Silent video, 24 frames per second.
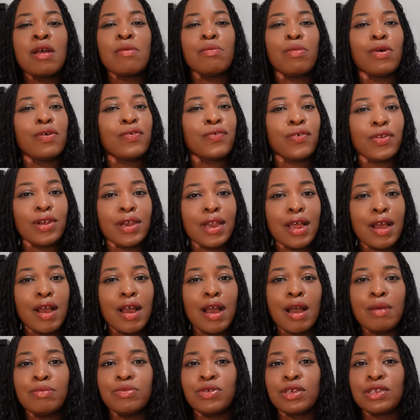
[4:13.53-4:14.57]
But for now,
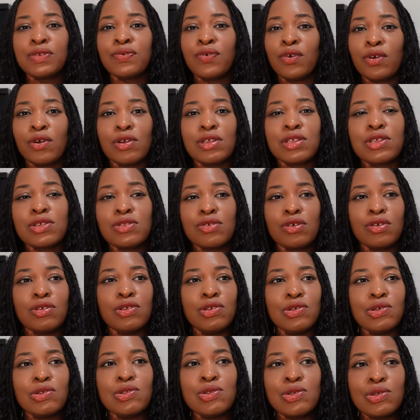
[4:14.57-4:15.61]
I'm just focusing on
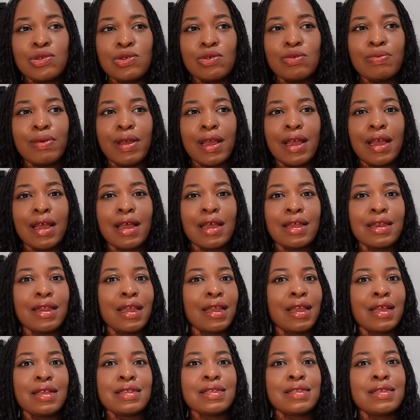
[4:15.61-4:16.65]
YouTube, and I
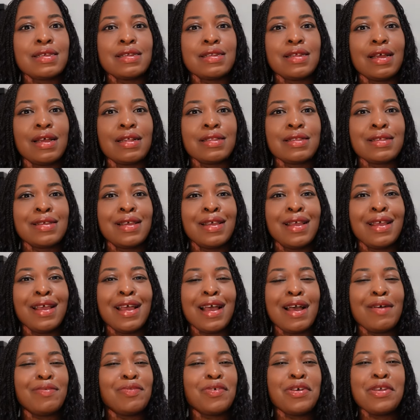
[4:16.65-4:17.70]
can see that
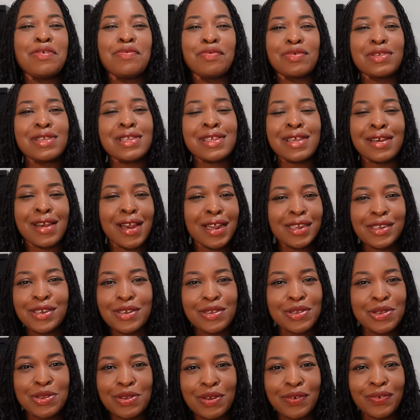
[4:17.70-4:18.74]
I've not even scratched the
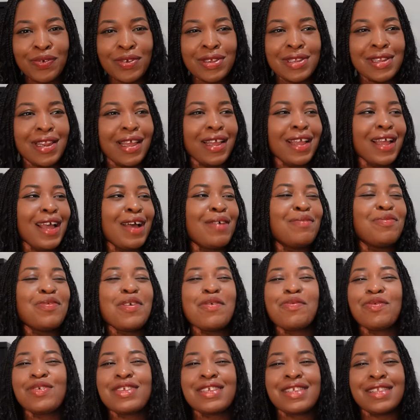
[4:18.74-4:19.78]
surface. Like, I've not
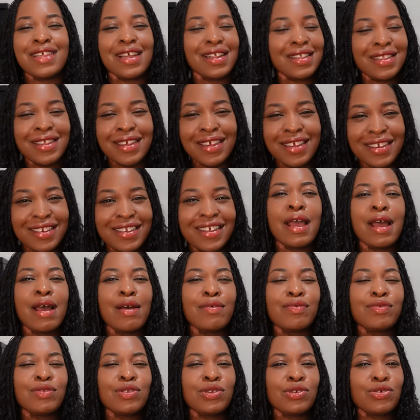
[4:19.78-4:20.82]
even started. I
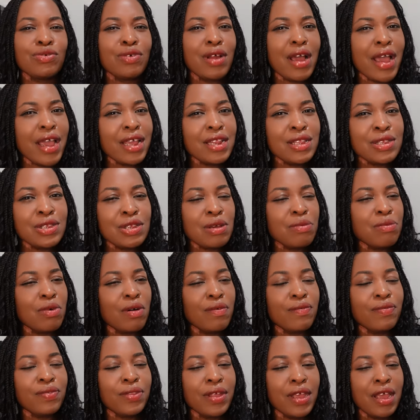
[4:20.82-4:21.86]
have tried some
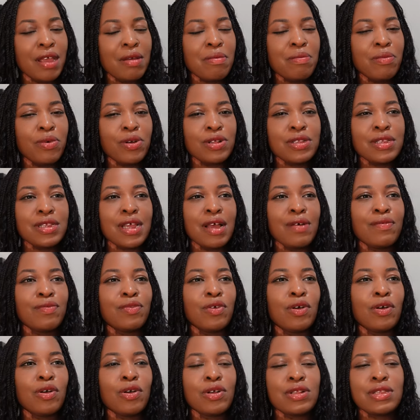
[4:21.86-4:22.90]
of them, but I've
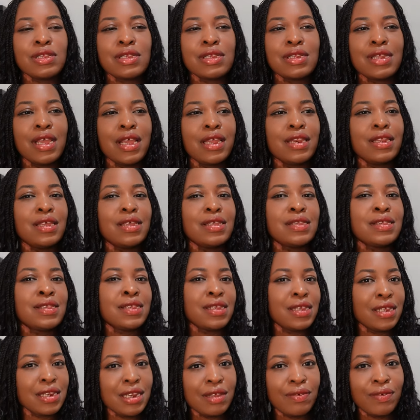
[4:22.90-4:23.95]
not gotten any
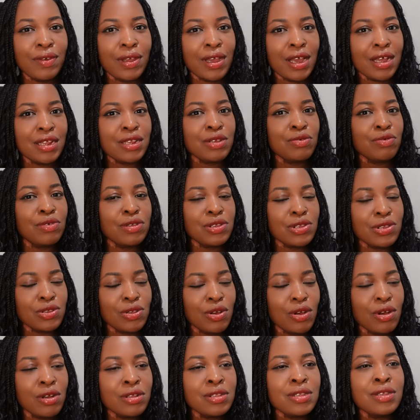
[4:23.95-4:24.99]
significant
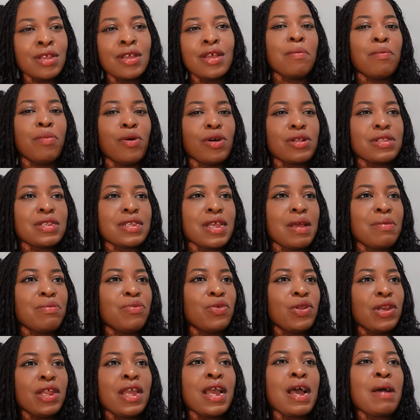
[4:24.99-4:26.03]
results. But I'm
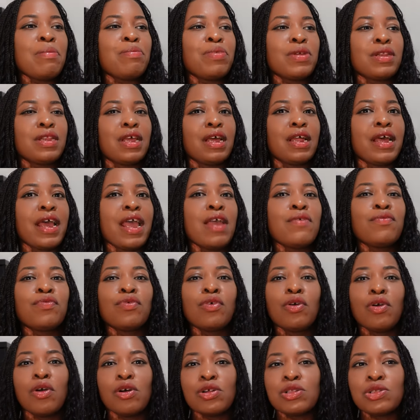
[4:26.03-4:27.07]
really happy that I
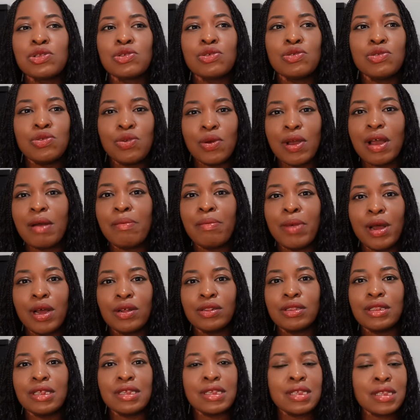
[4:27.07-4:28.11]
even got to know
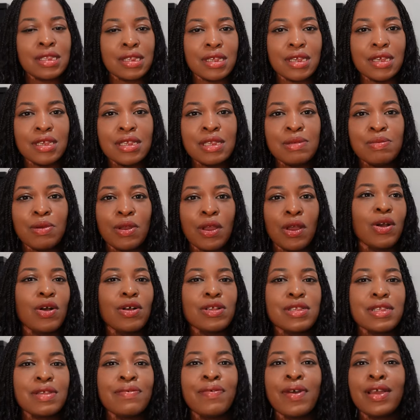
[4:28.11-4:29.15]
about these things,
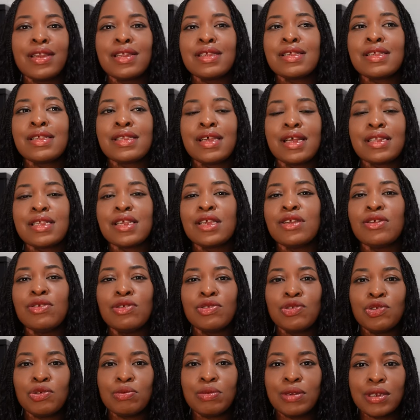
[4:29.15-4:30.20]
because if I didn't start a
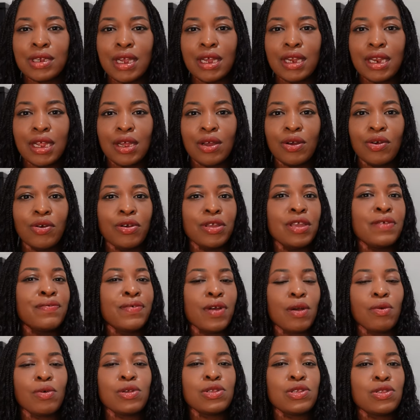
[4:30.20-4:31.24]
YouTube channel, or if
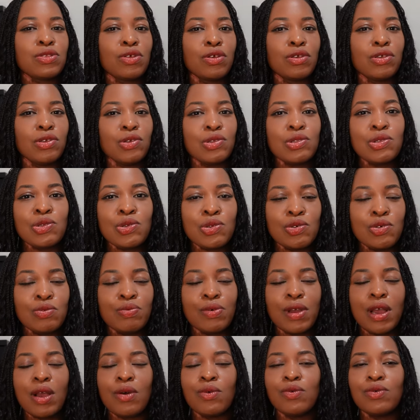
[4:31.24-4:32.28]
I wasn't on YouTube,
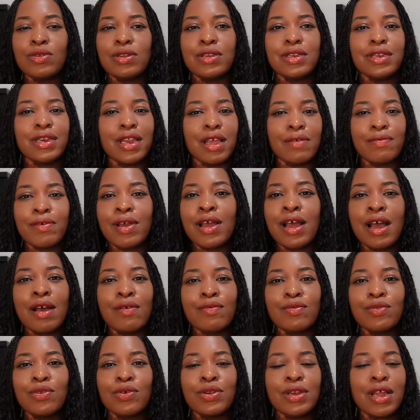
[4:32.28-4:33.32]
I would never
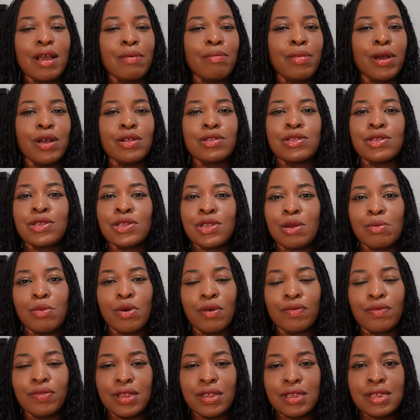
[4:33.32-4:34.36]
have known about some
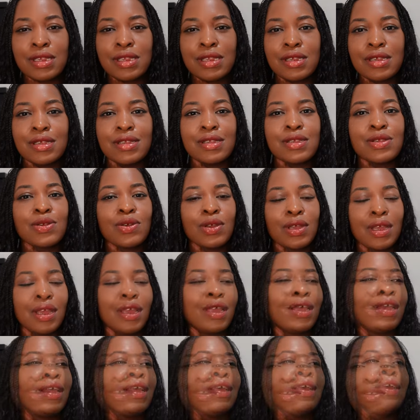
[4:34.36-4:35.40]
of these things.
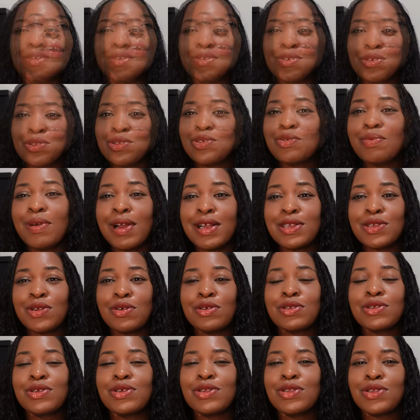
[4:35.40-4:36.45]
Okay, YouTube has
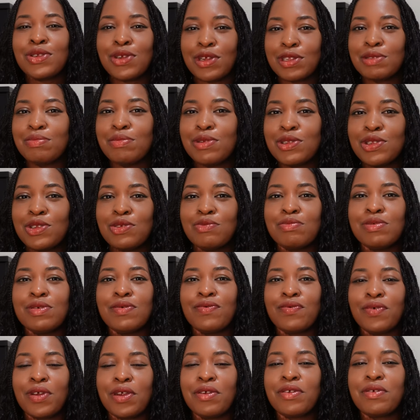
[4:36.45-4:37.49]
also taught me to be
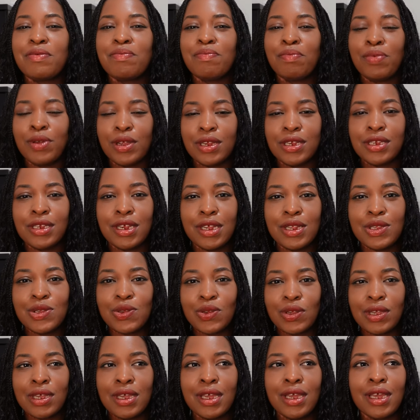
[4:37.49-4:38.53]
very patient.
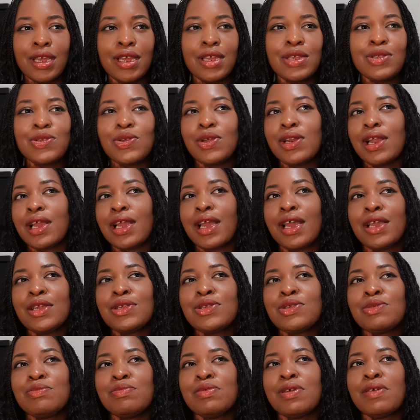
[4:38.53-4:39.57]
Okay, it's not like I
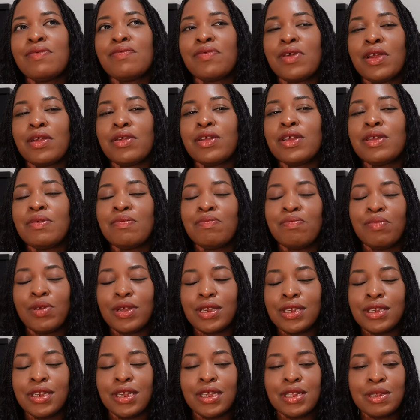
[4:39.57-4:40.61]
used to be a very
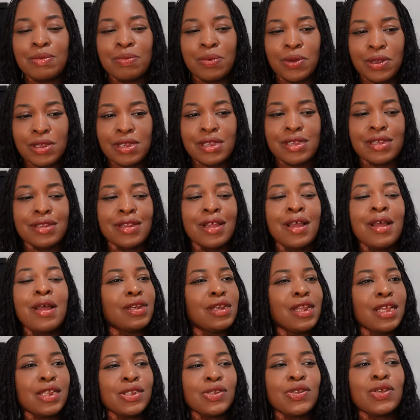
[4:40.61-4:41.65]
impatient person.
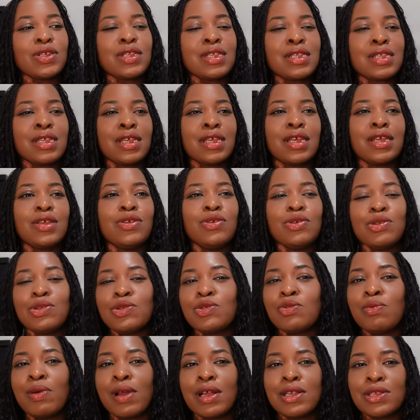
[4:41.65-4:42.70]
Let's just say
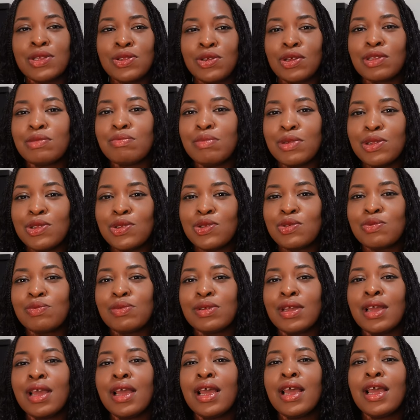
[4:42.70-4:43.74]
YouTube has taught me to
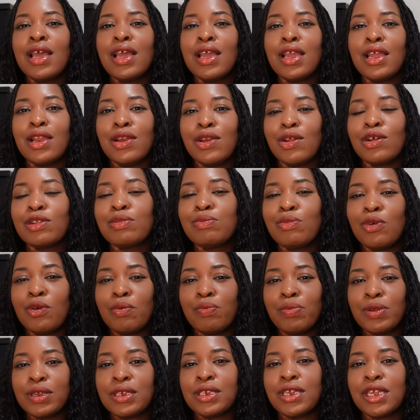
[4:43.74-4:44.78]
be a lot more
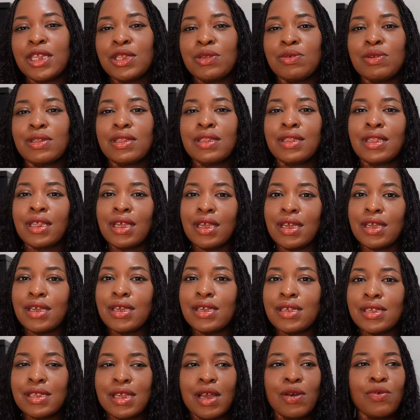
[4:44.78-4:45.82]
patient with
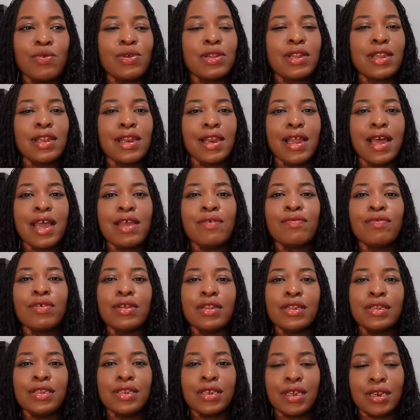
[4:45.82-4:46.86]
things and with life
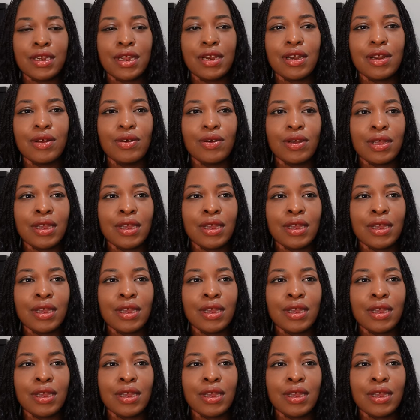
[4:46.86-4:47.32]
in general.